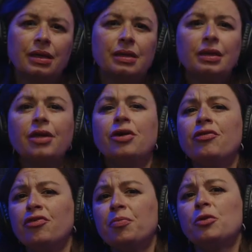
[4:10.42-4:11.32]
Now,
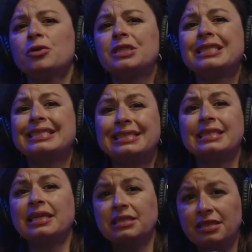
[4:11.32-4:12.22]
you've reported
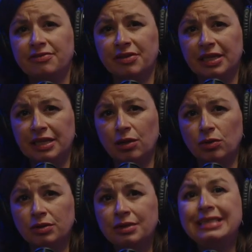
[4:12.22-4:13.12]
extensively
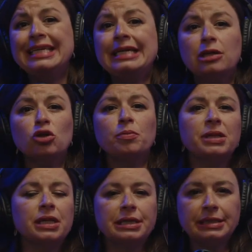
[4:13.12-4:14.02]
on
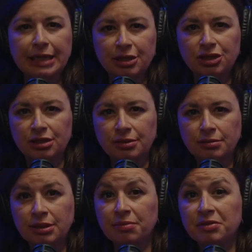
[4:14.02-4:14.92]
deglobalization,
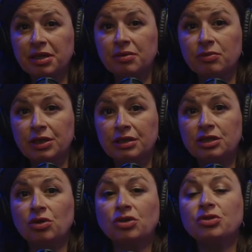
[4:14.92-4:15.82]
something we
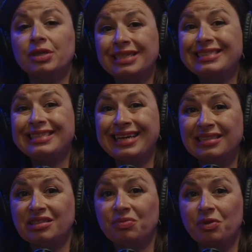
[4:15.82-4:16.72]
saw to an
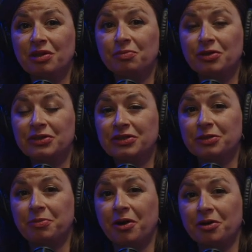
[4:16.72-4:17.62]
extent with Britain's
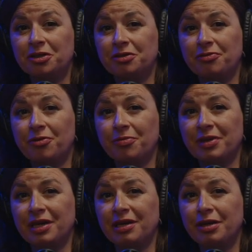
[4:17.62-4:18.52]
departure from
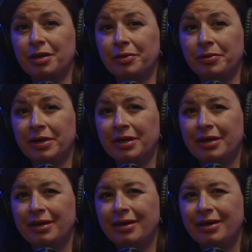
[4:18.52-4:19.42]
the EU.
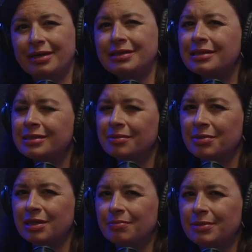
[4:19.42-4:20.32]
Is this
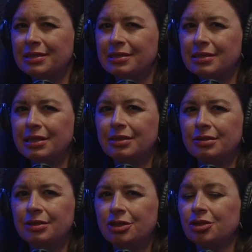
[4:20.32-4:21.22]
something business
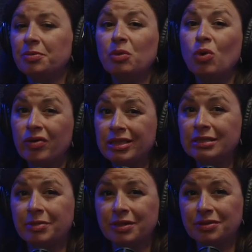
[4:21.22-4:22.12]
leaders should be worried
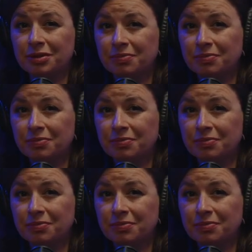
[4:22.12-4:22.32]
about?